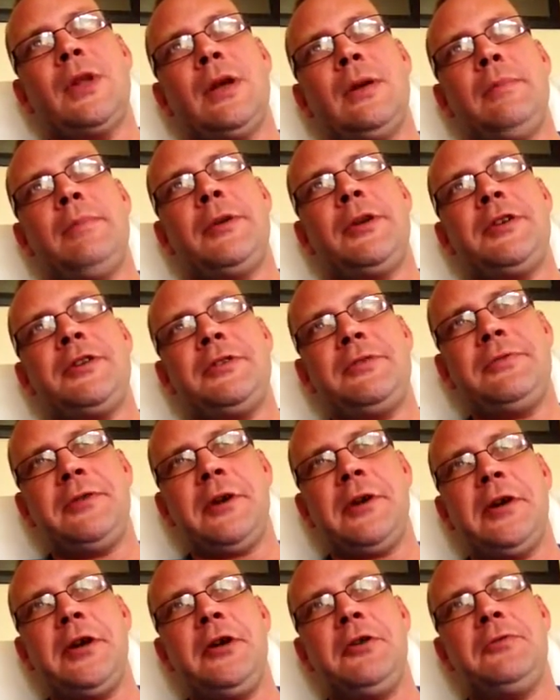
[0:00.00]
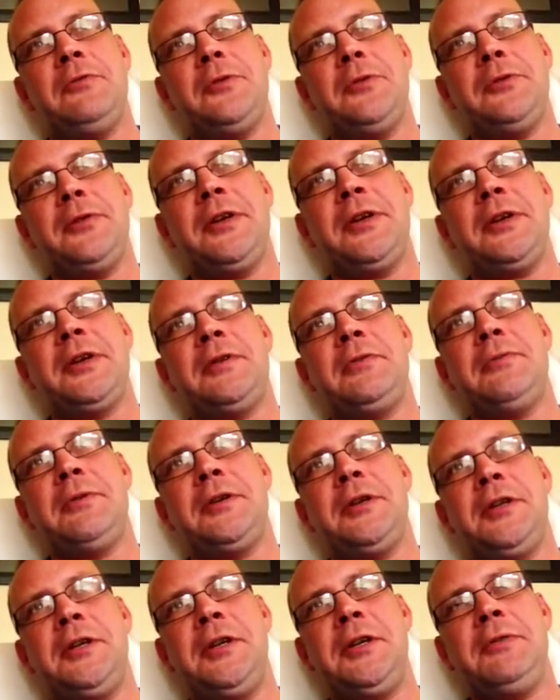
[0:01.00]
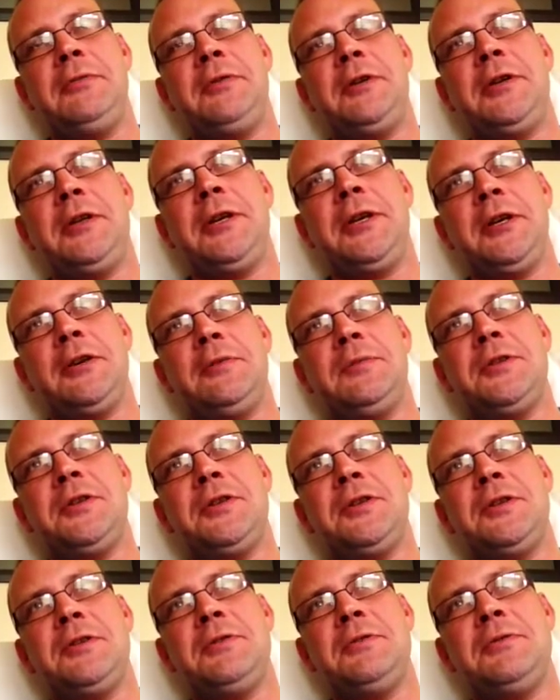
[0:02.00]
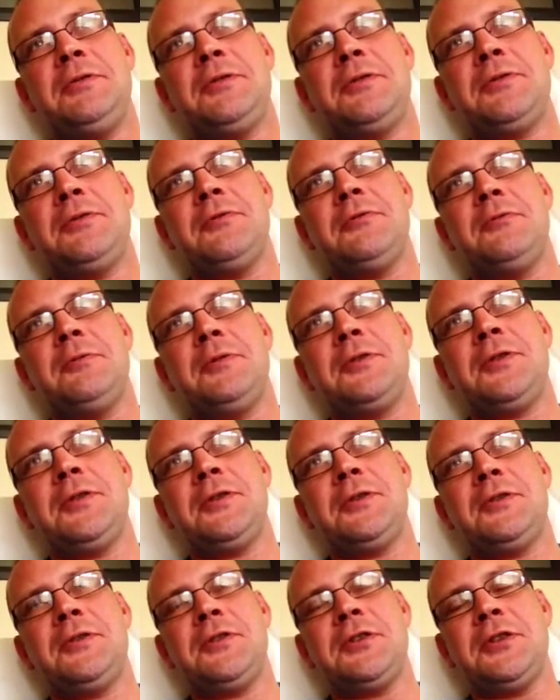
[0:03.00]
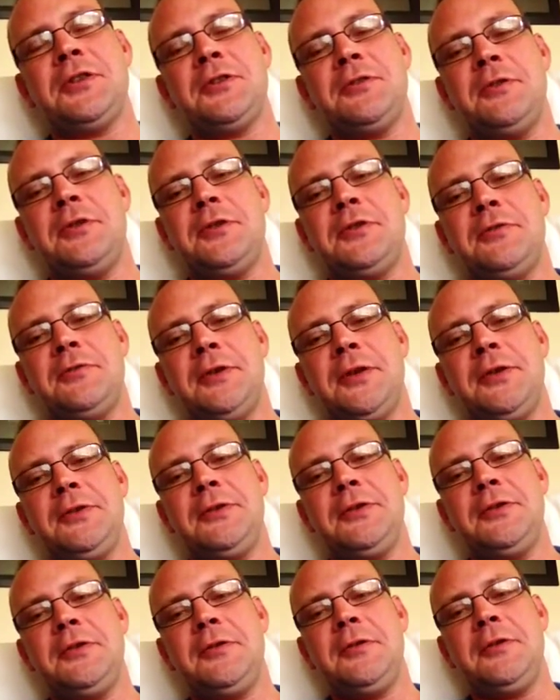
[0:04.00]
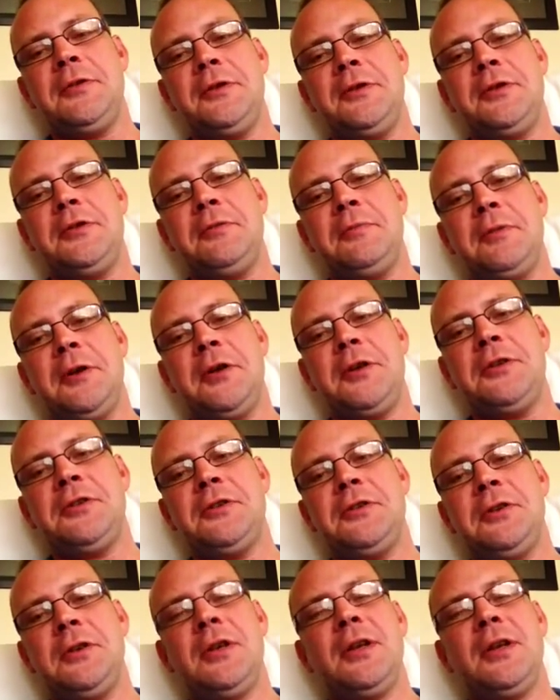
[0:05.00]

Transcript: But it's a very helpful thing. It really helps you sort of turn a situation around in your mind.